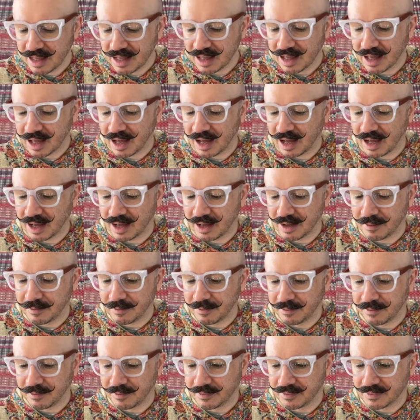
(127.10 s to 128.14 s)
So
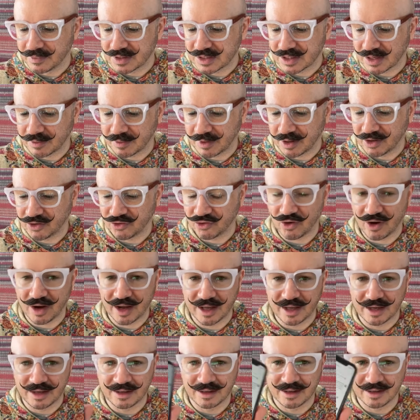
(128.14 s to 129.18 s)
I'm going to try
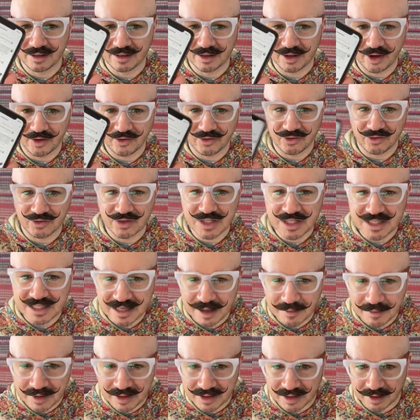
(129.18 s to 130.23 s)
and go through some
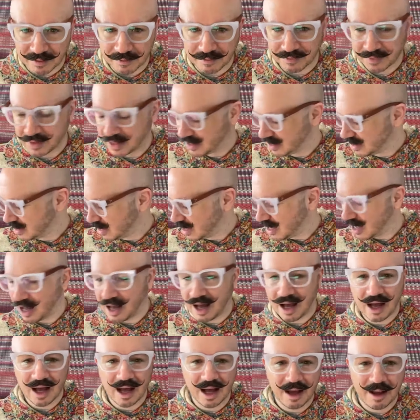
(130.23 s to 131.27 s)
of them.
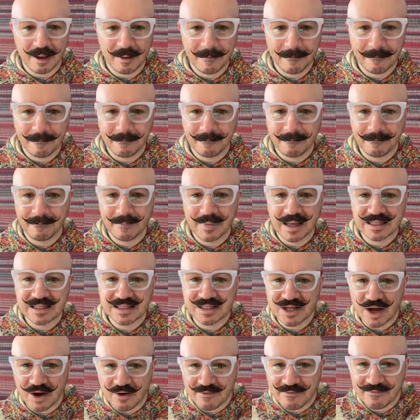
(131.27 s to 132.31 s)

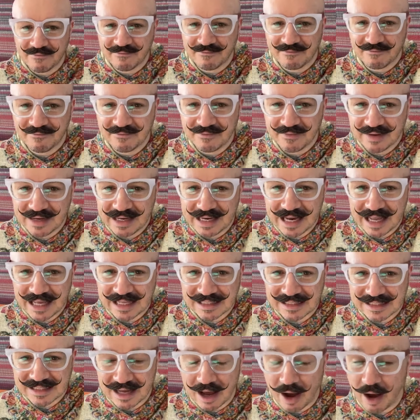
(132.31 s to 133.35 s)
So let's,
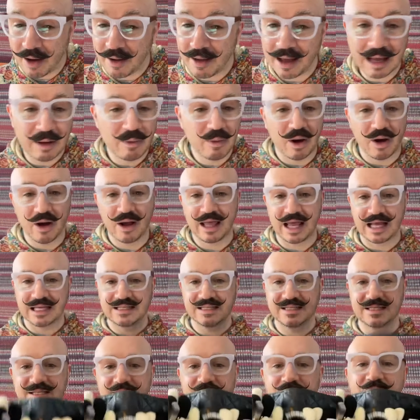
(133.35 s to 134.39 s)
so
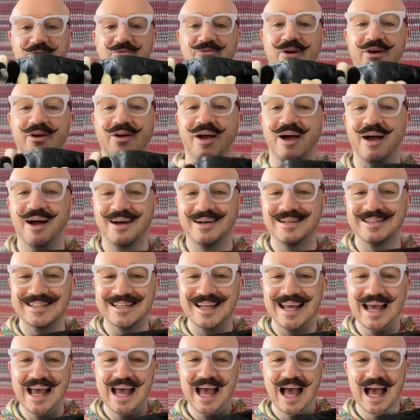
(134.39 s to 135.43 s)
someone asked,
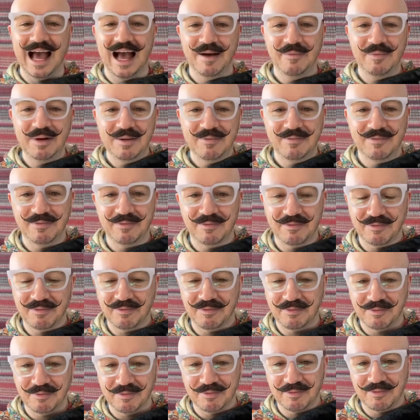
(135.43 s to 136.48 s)
how many
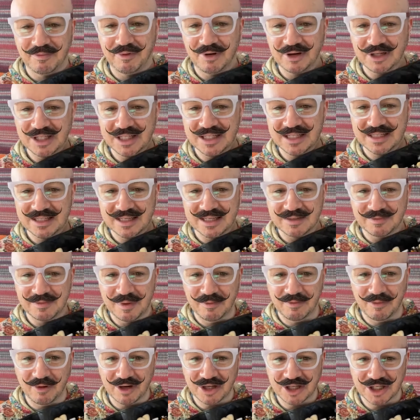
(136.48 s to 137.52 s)
brushes does my
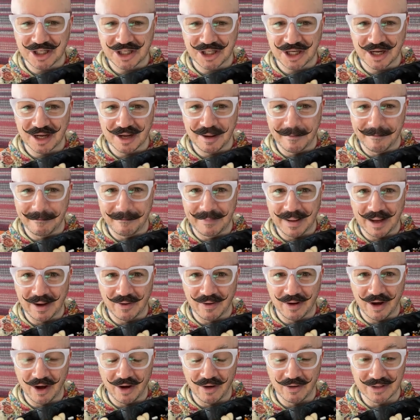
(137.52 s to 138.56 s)
brush belt
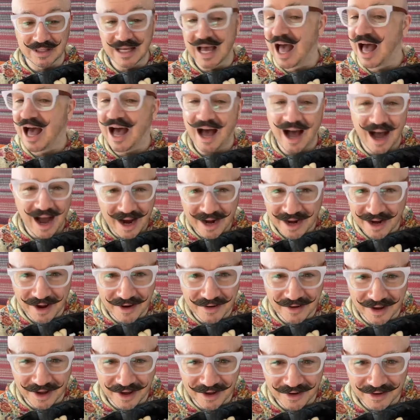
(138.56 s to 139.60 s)
hold? I don't
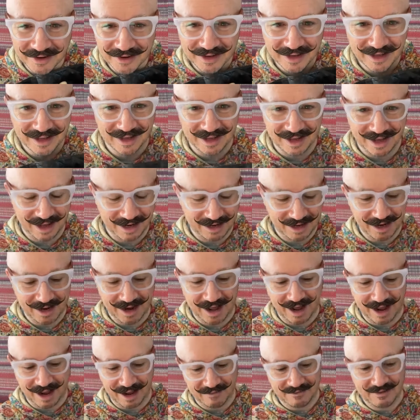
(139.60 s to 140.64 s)
know.
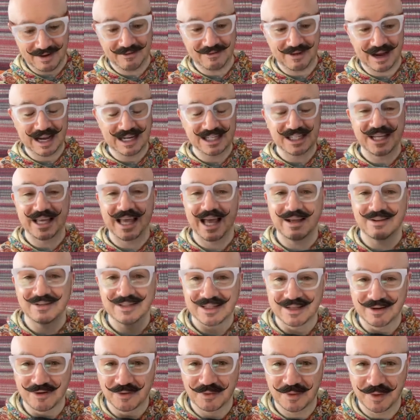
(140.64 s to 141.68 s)
I've never actually counted
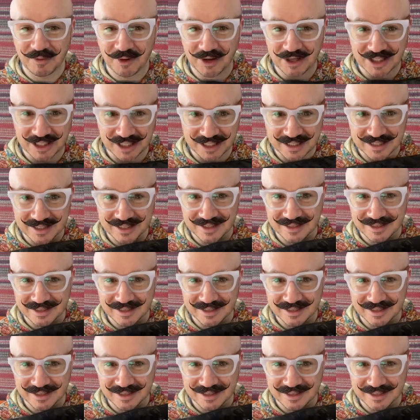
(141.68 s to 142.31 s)
all my brushes.